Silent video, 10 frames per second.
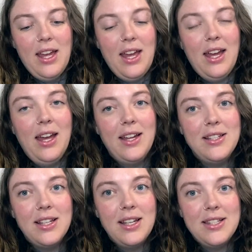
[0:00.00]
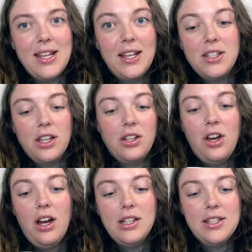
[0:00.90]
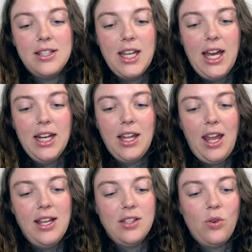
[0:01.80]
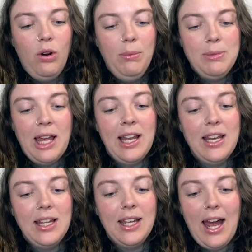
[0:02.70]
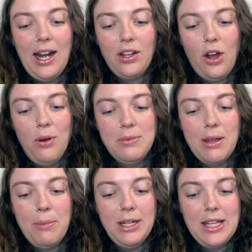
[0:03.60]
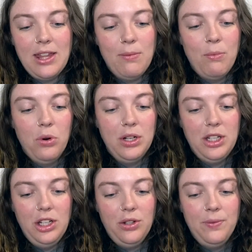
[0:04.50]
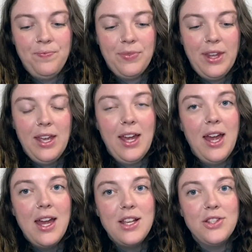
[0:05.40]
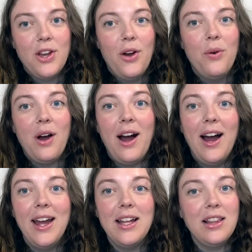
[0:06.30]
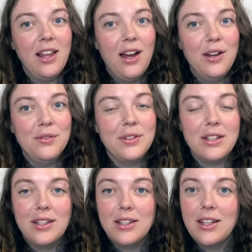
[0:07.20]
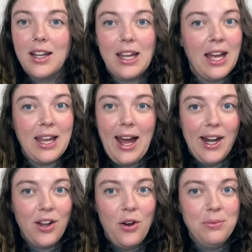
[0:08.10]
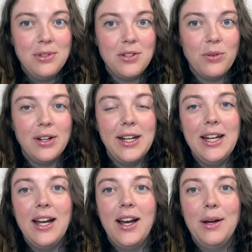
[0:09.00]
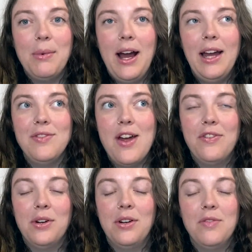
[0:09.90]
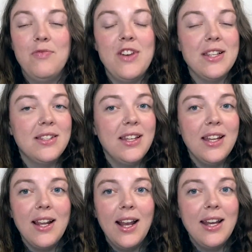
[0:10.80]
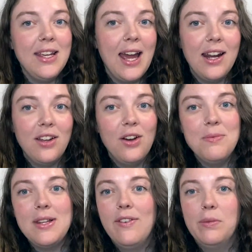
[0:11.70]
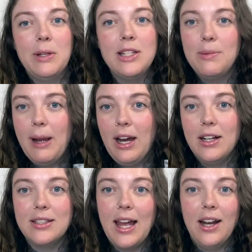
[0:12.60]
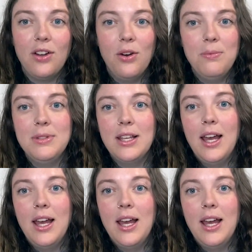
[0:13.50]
And it says, God is dead, his corpse hidden in the catacombs beneath Mordew. So I love a catacomb story. I've never visited any catacombs, never been to the Paris catacombs,